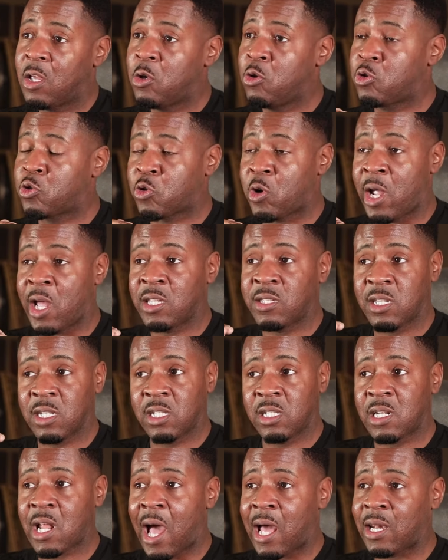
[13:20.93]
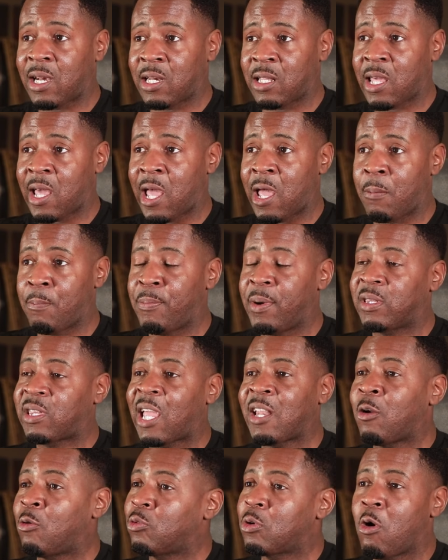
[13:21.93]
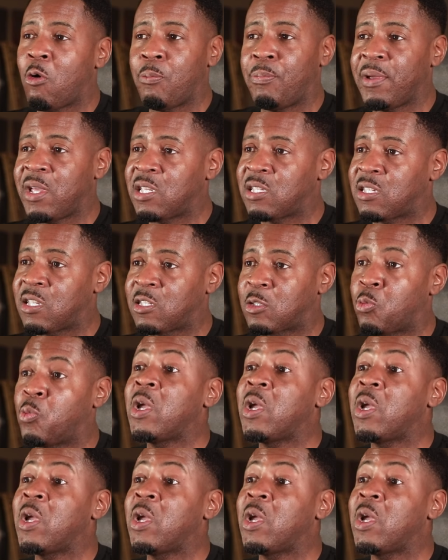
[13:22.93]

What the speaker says: You transition out of the game, but they don't know business.